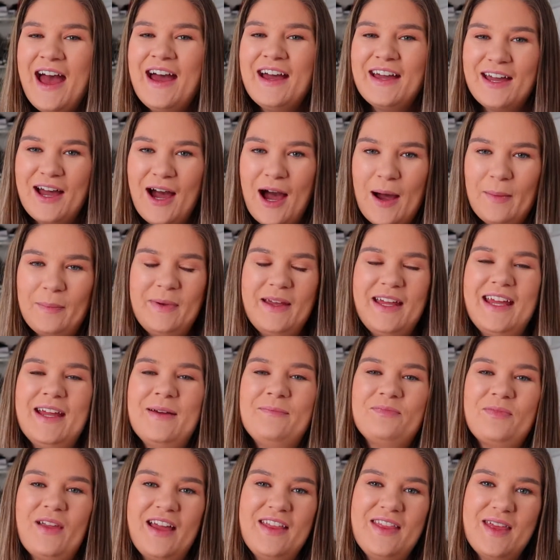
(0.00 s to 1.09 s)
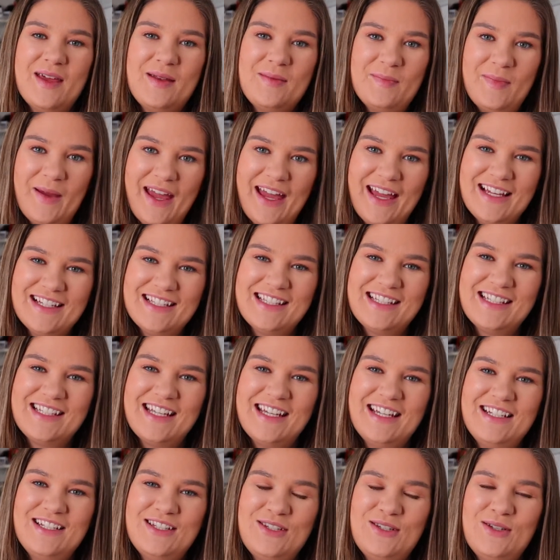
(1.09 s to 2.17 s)
copy and then paste
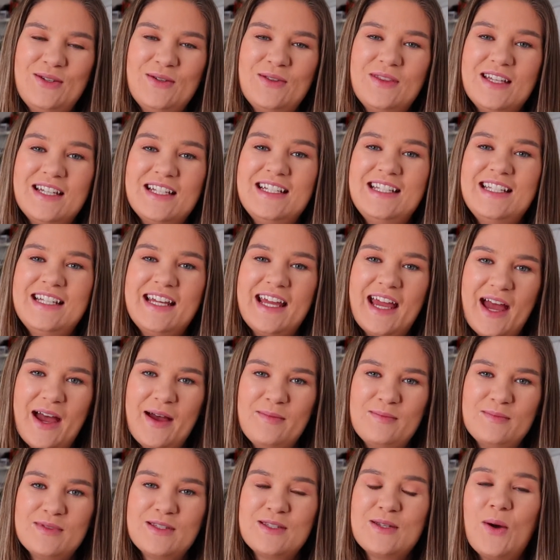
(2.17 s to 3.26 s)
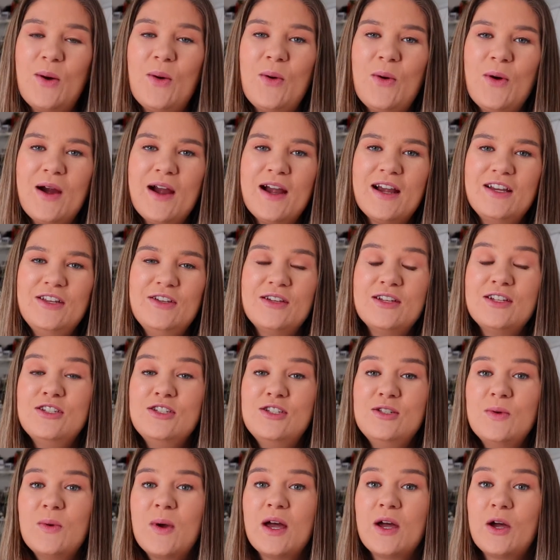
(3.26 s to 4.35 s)
into the DMs, or you can
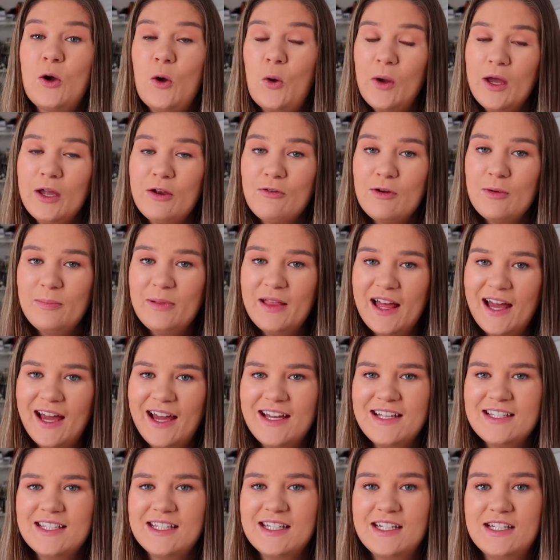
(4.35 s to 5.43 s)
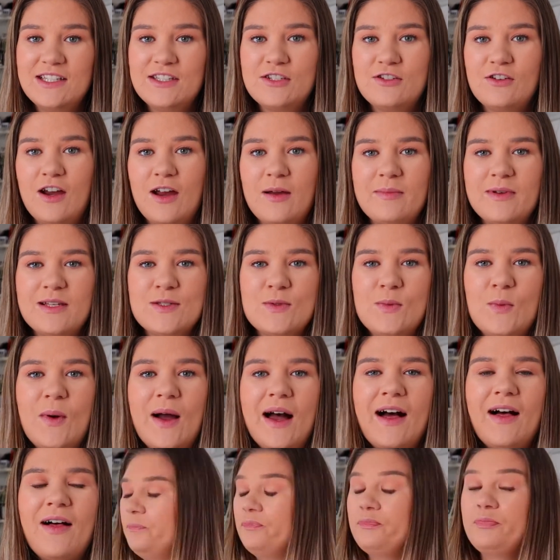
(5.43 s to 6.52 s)
do quick replies in Instagram as
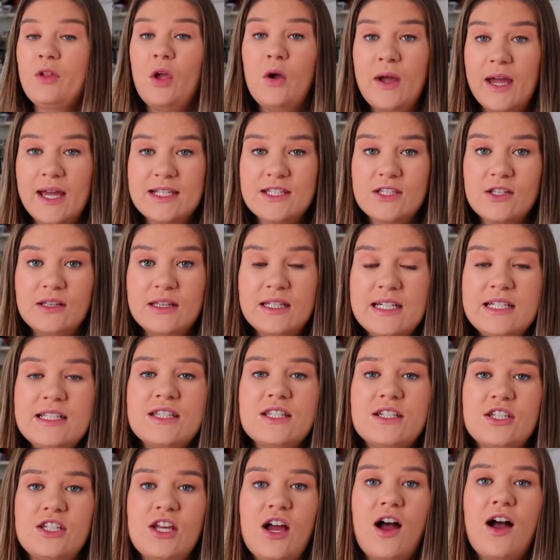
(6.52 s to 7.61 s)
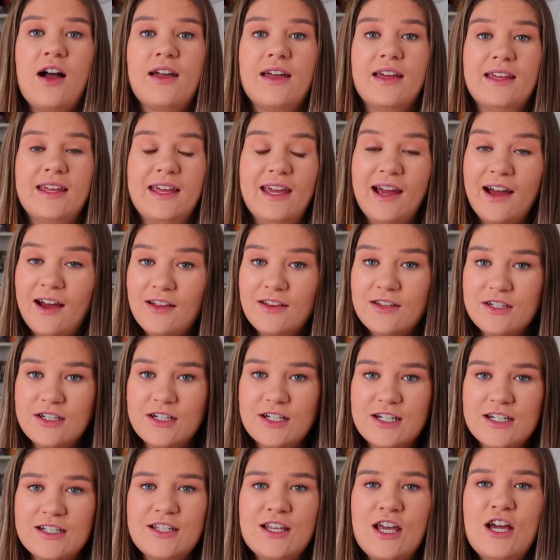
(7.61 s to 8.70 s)
well. Okay, so let's talk
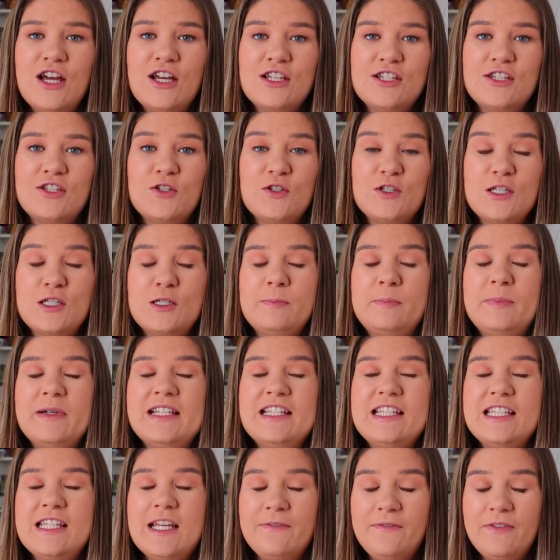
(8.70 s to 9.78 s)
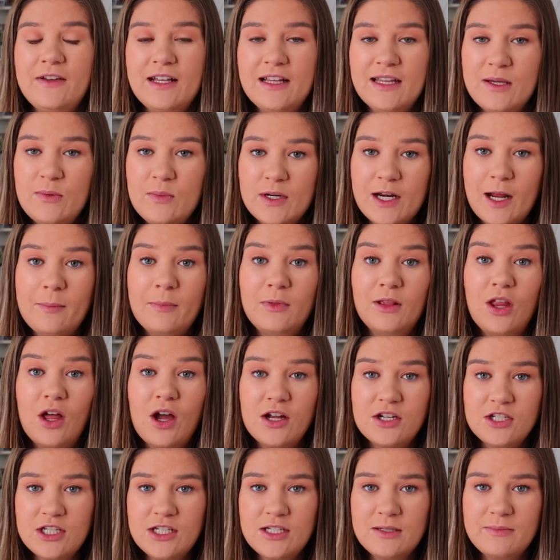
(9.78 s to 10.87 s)
calendars. So specifically when I'm
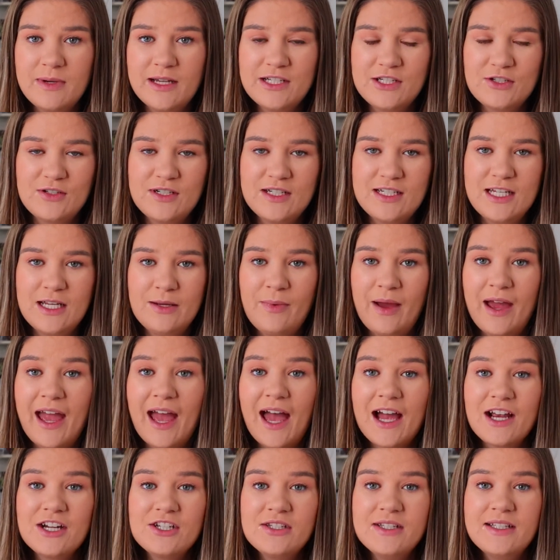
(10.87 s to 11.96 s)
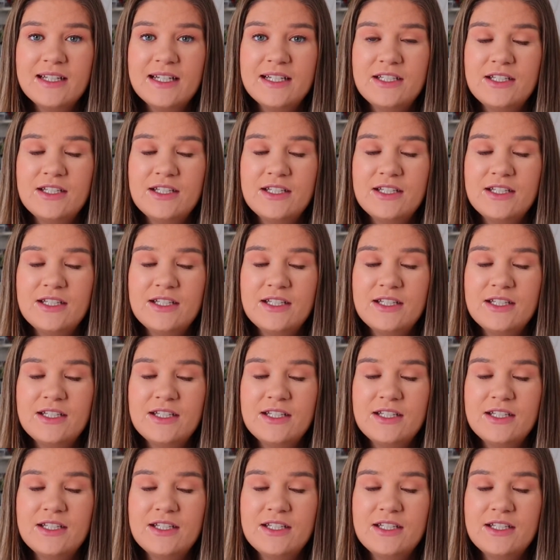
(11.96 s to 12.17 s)
launching my street team, I actually like